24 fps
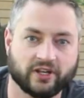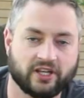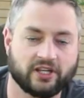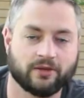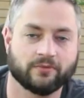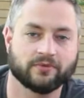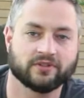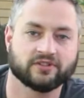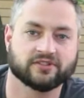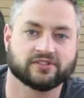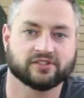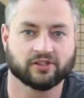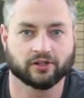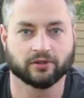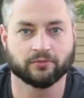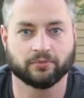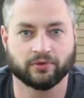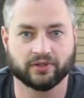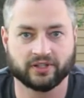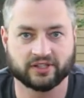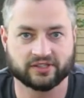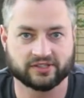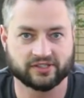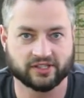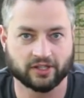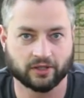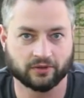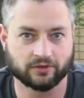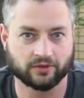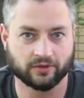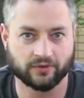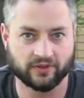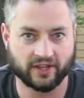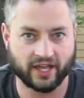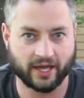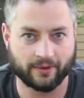humans started putting
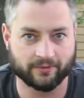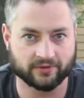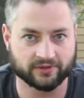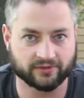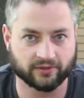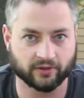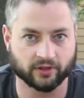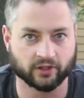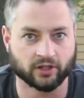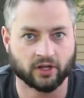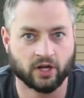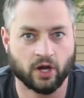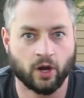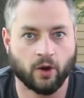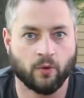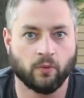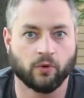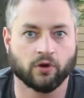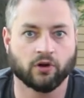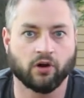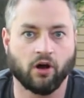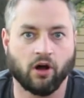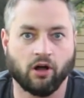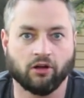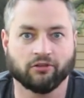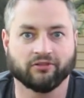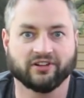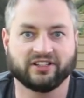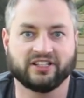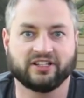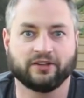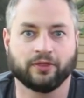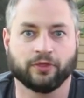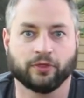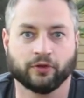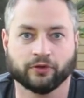CO2 in the atmosphere, we're
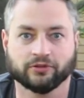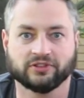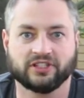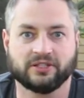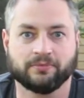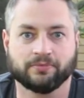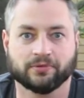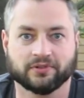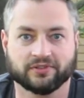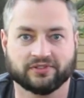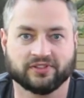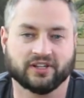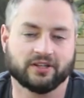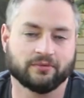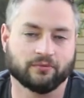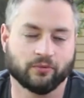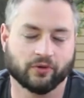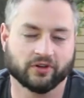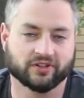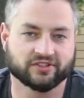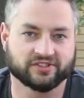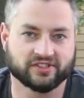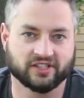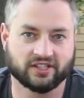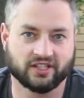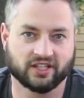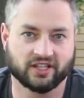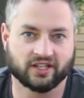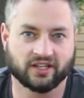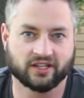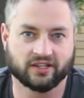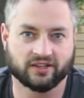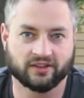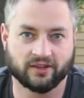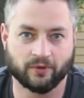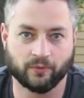already 30% more acidic
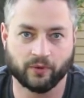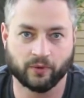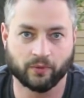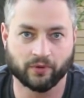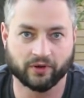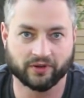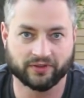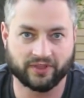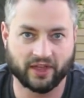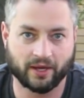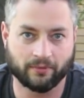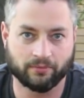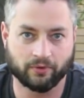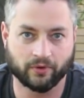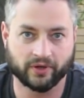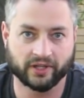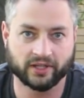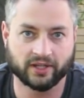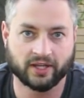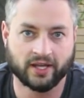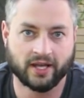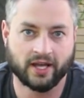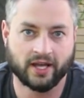than we were at that point.